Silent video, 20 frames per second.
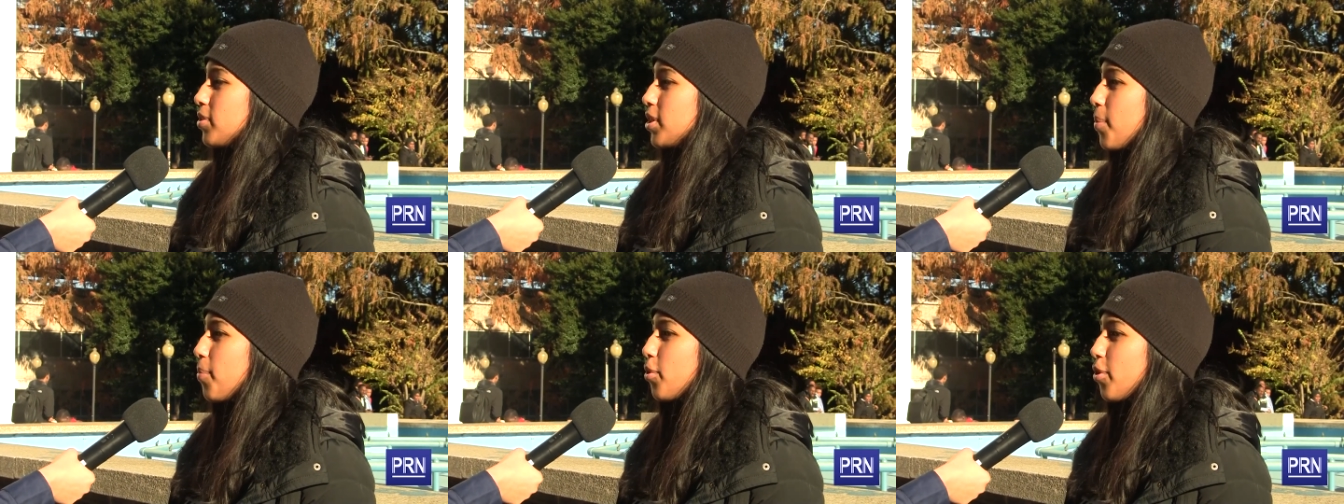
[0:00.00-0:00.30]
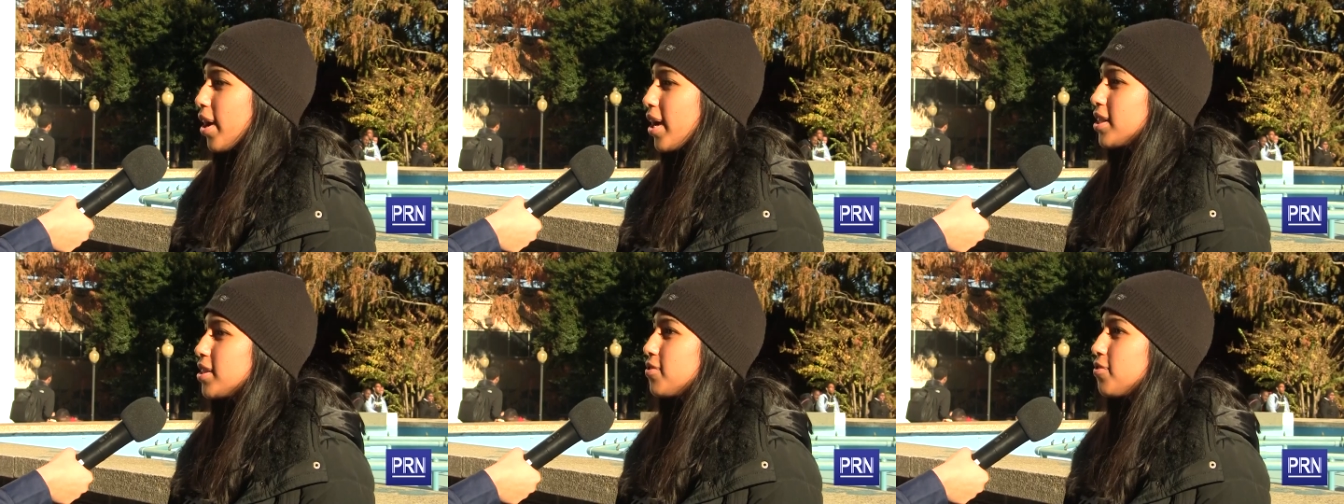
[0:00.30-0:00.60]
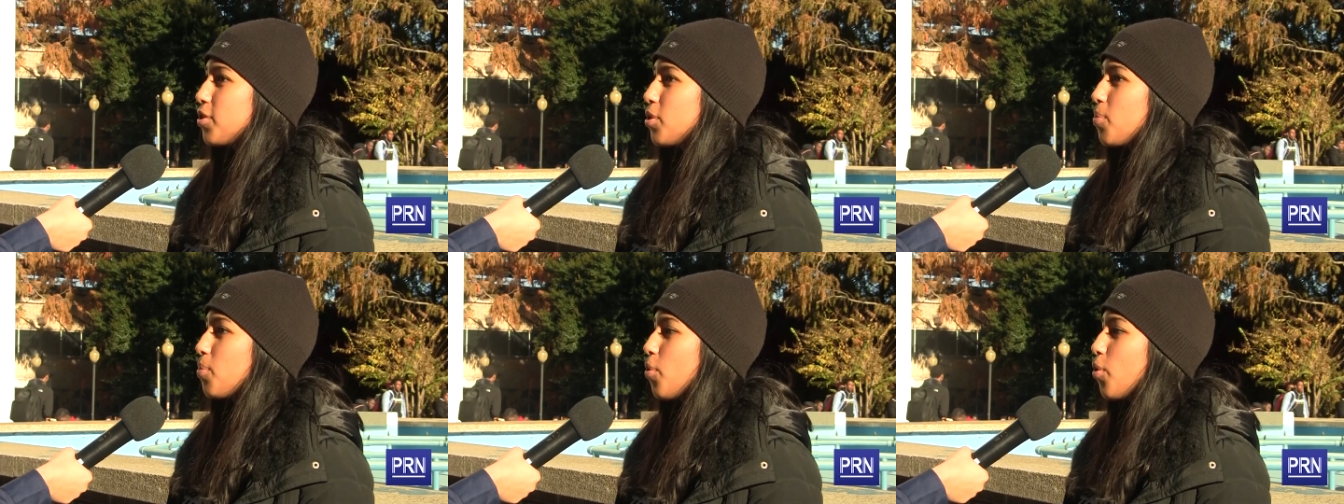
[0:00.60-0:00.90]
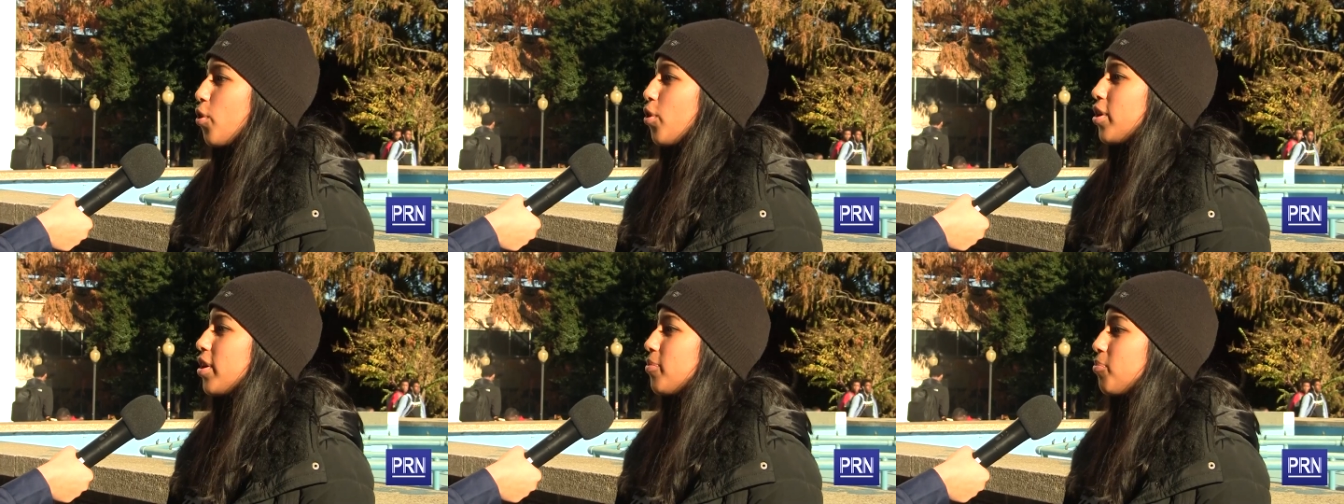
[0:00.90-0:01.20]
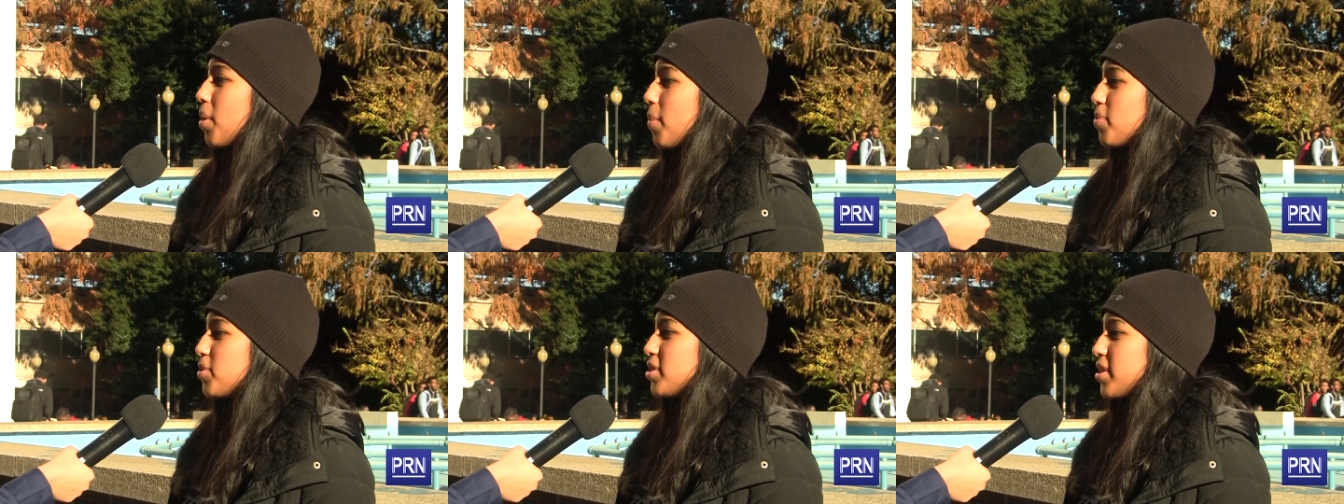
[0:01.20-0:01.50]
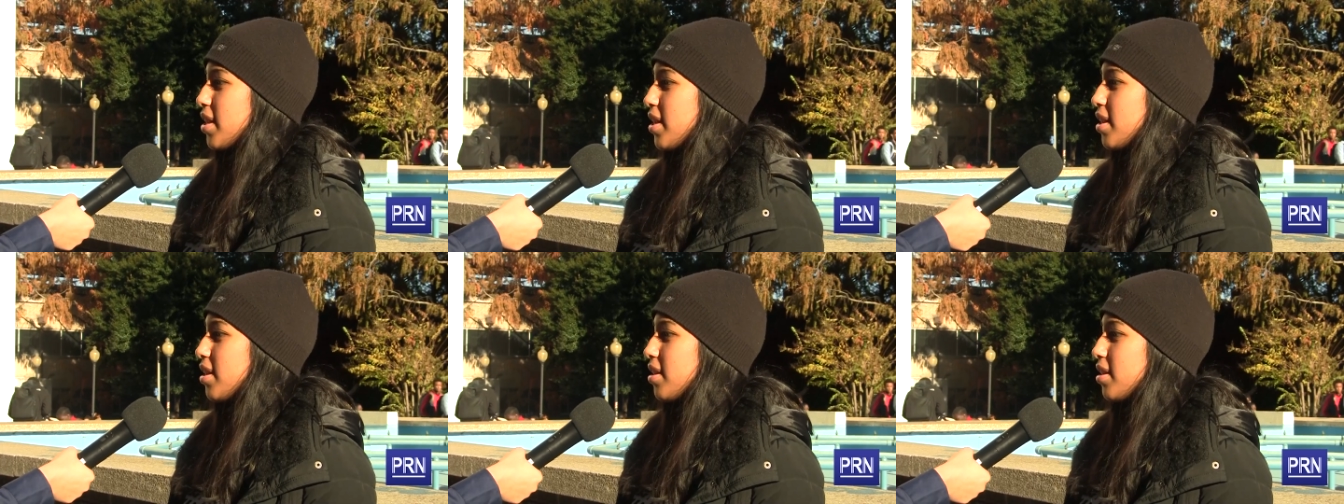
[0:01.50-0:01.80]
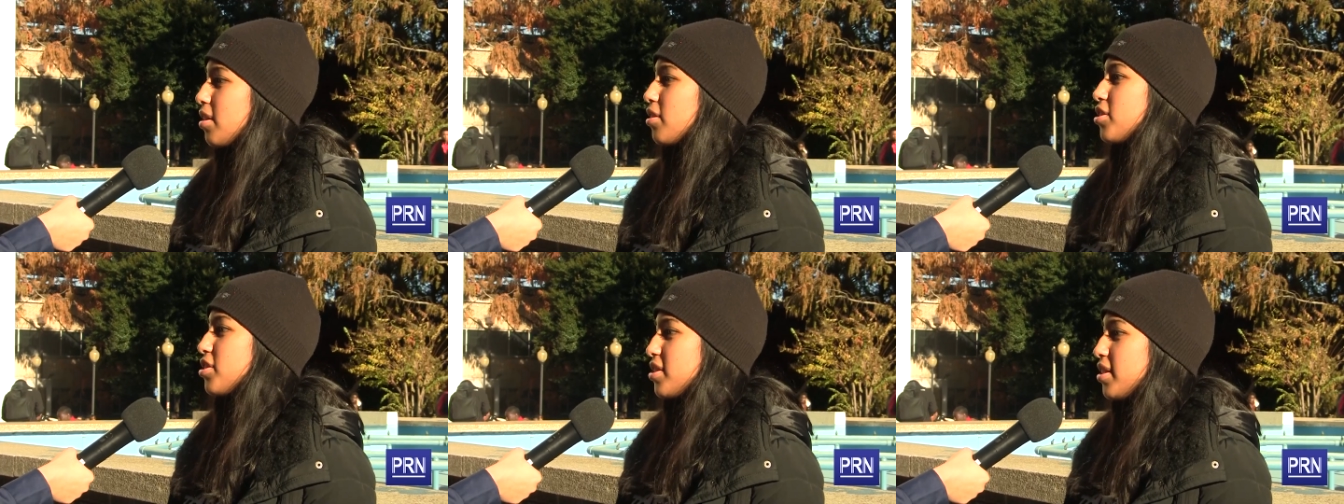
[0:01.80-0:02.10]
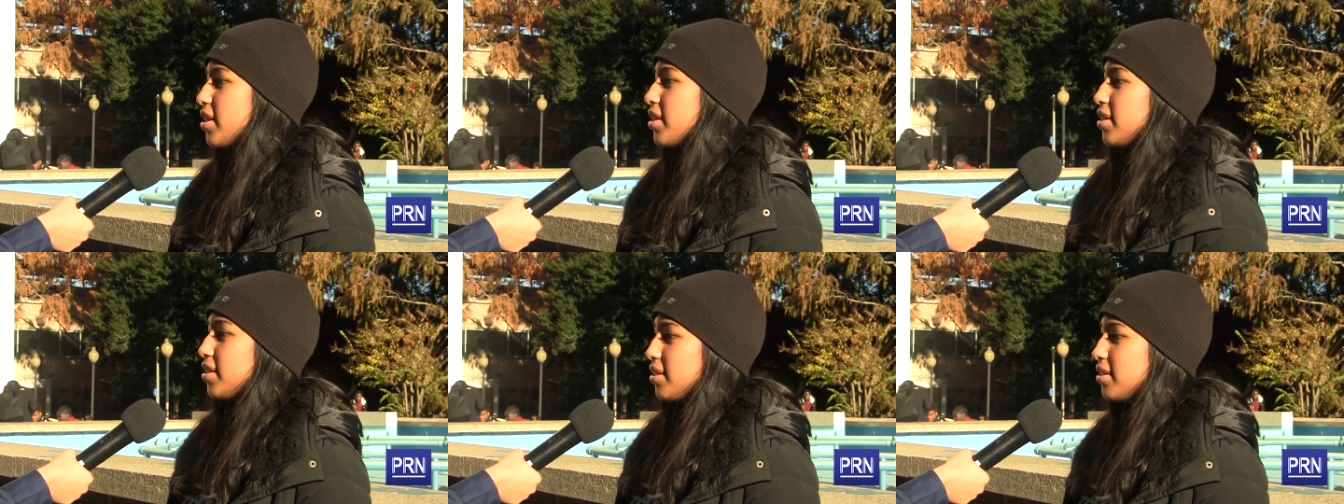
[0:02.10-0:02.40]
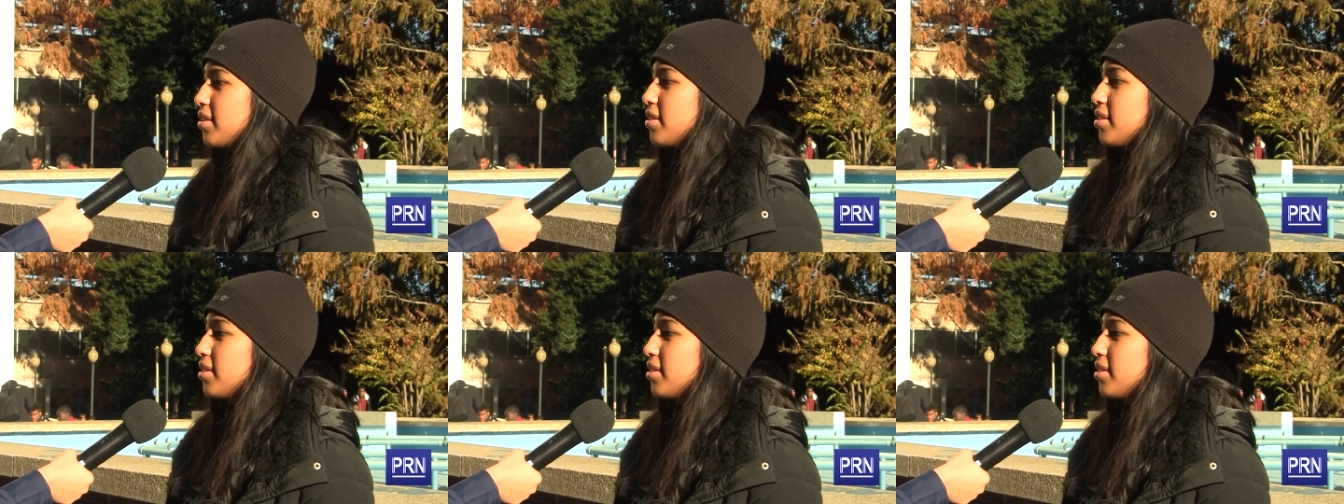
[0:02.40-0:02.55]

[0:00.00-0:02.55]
Democrats feel more represented in our state.